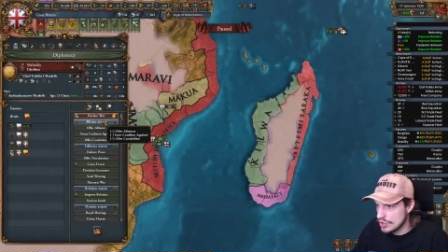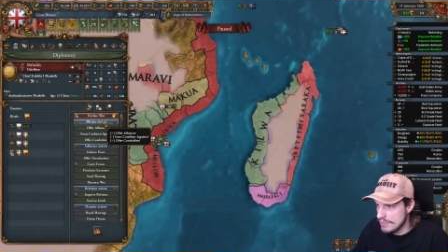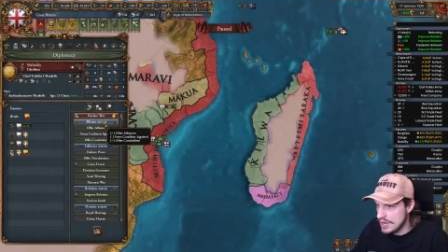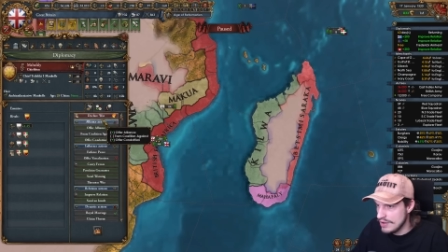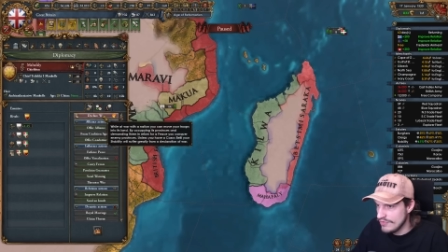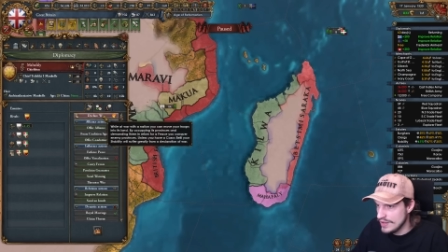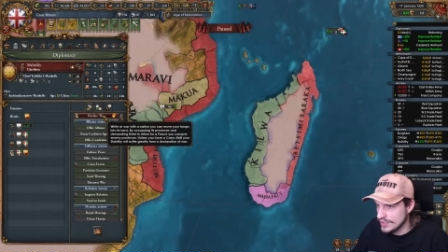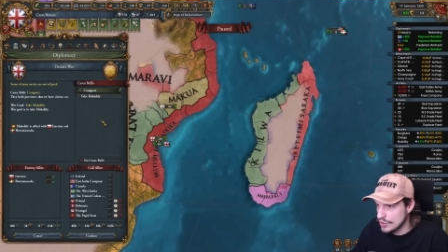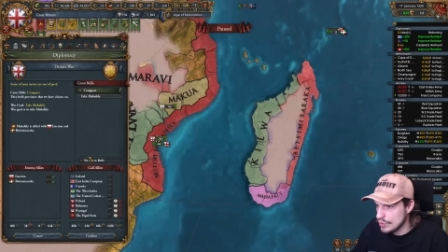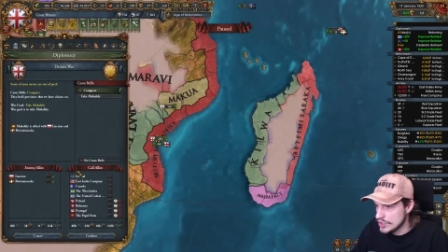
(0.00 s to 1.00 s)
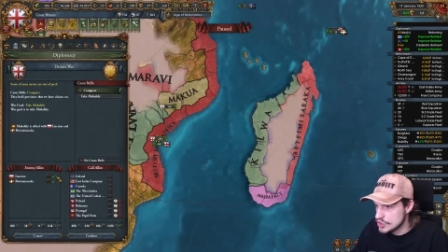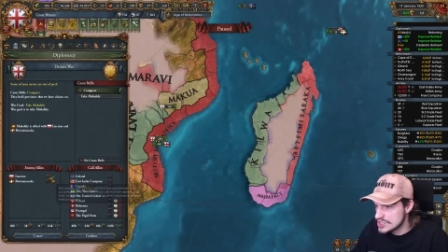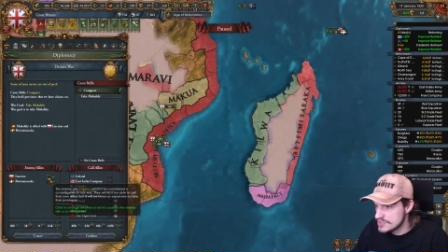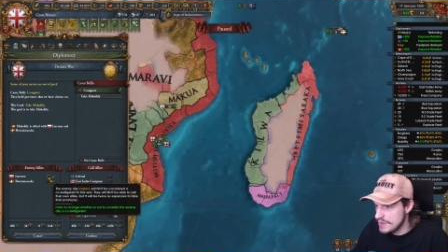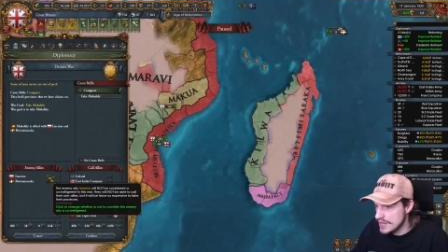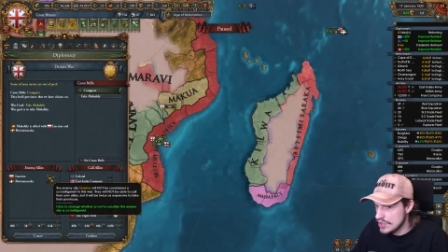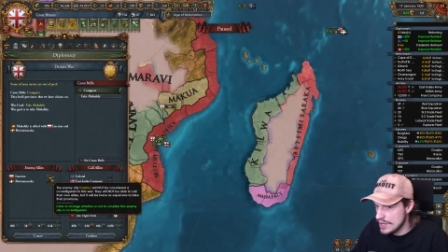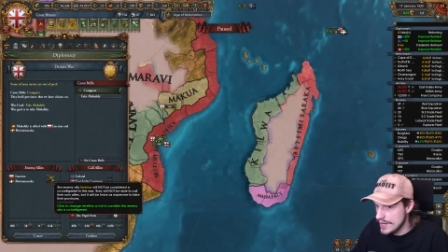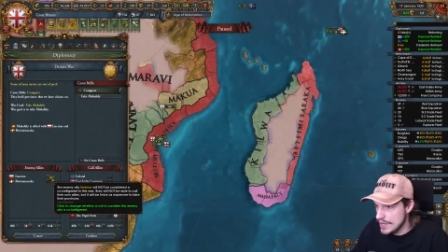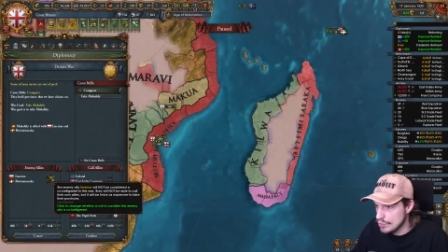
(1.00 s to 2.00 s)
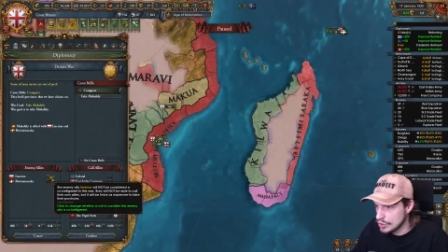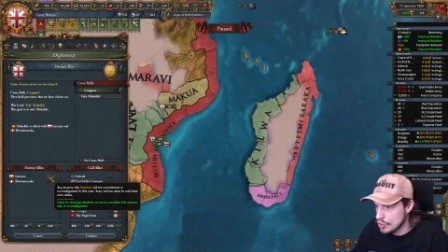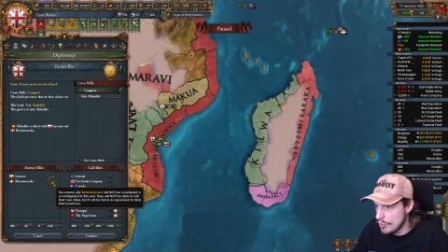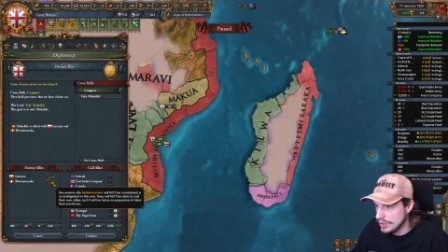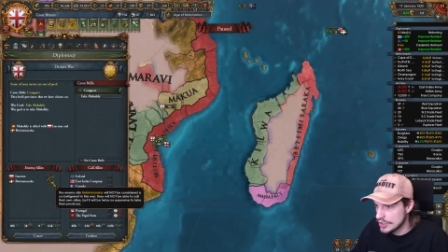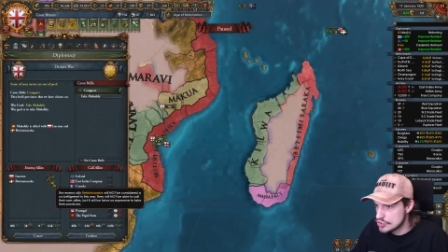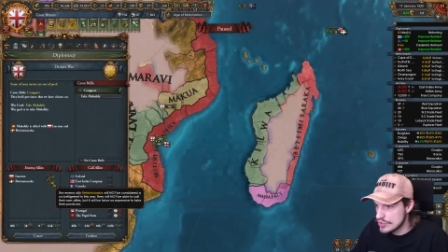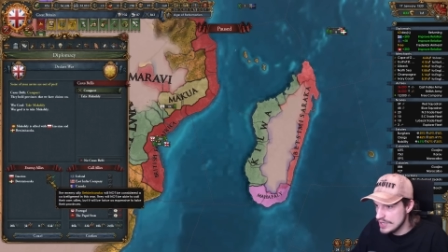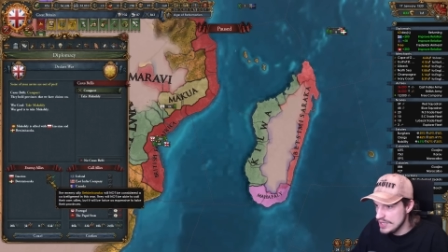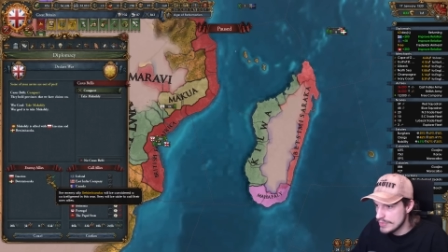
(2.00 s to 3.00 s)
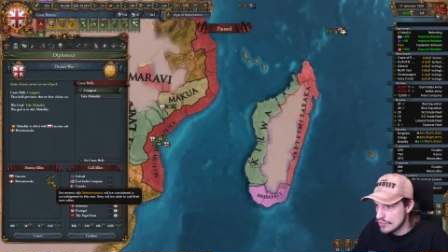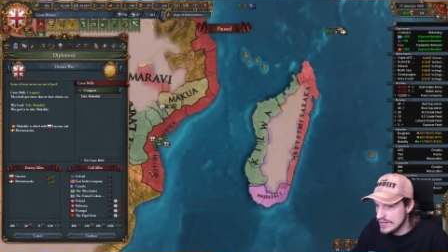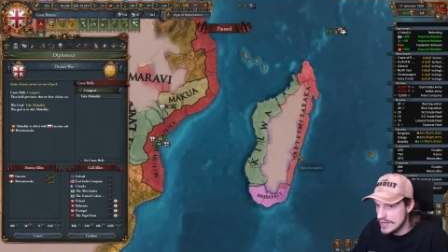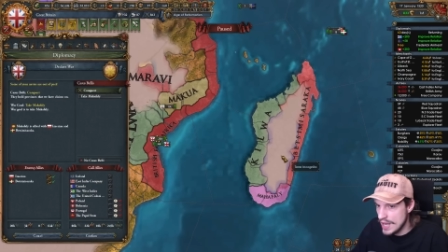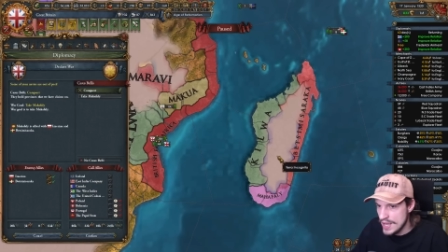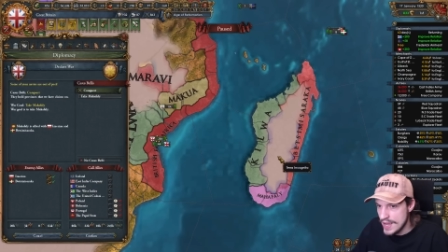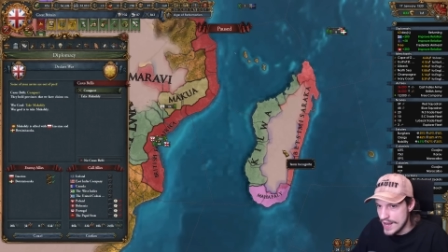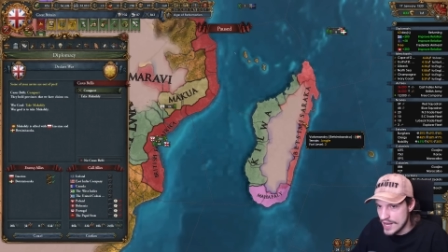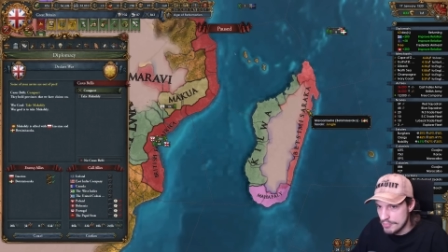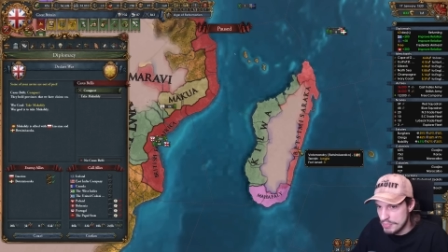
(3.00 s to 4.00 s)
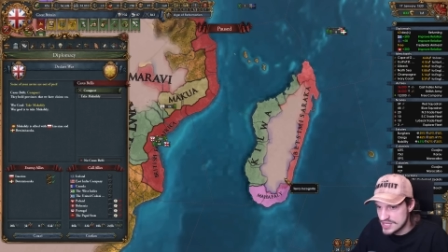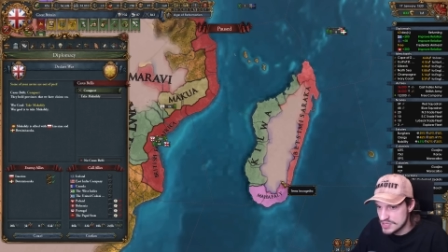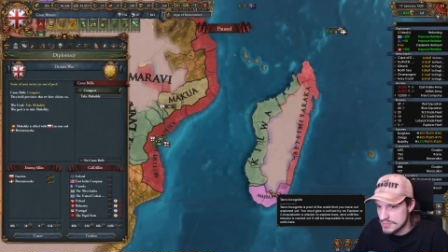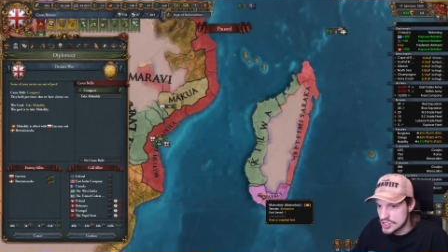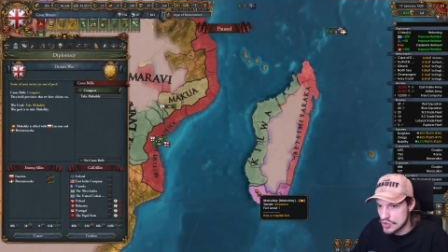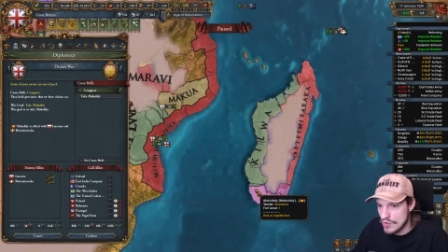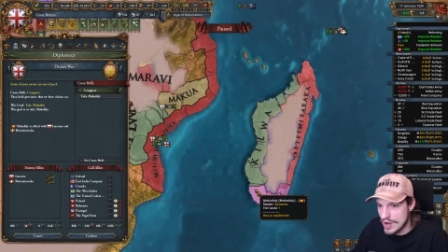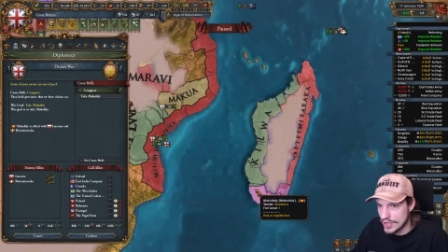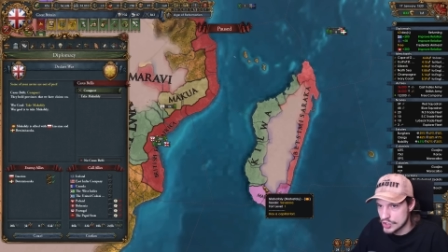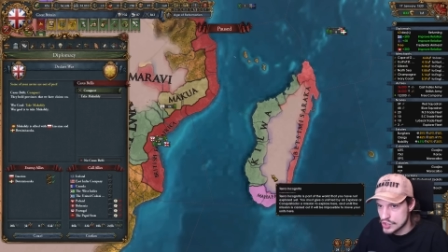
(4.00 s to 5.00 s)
on Mahafali, who I just spied on, and we'll co-belligerent Imerina and Betsy Misaraka.